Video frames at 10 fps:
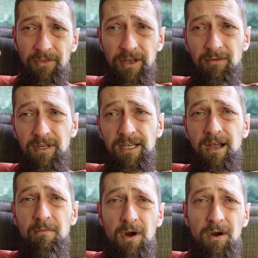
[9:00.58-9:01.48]
think, really
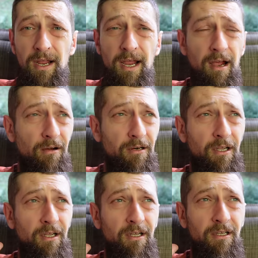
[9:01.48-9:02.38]
got burnt out,
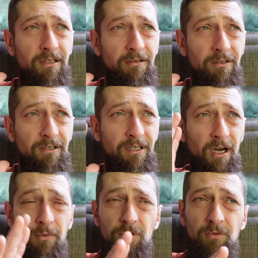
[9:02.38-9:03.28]

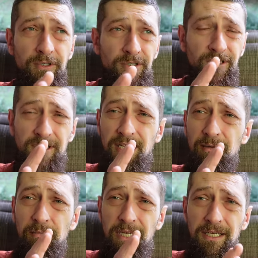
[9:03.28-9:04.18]
coupled with just kind
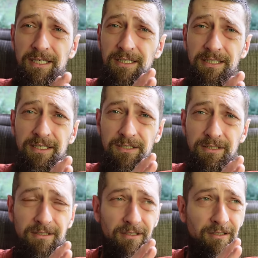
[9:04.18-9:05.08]
of being in
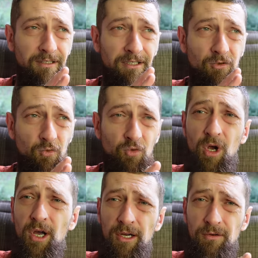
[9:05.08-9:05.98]
this, this
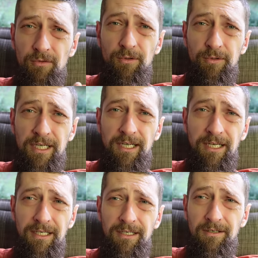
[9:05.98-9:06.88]
rut
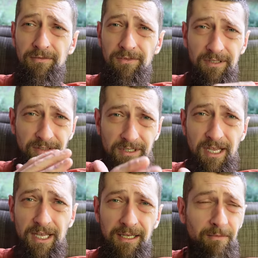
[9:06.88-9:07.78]
routine of the
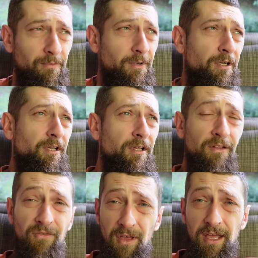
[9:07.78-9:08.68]
same
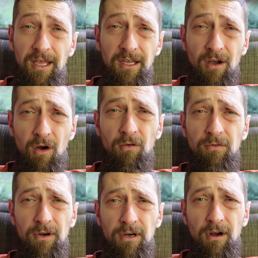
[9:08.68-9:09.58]
thing
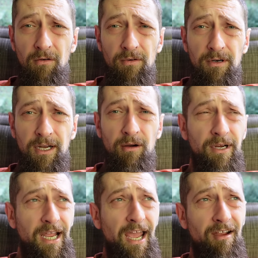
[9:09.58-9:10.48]
over and over. Now
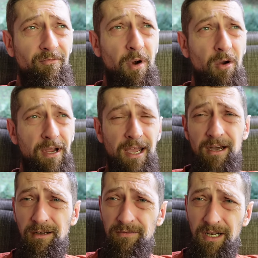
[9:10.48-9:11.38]
we have broke
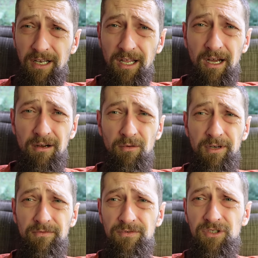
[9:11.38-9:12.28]
out of it a lot.
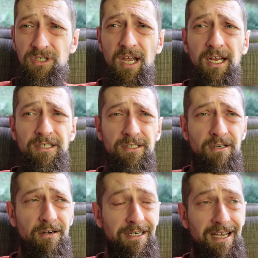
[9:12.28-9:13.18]
We've changed
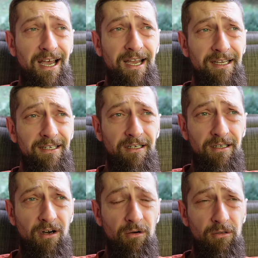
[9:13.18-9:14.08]
our diet a
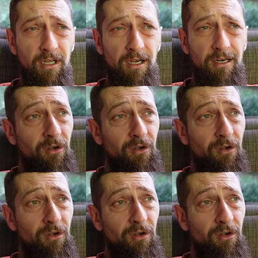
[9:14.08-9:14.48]
whole lot.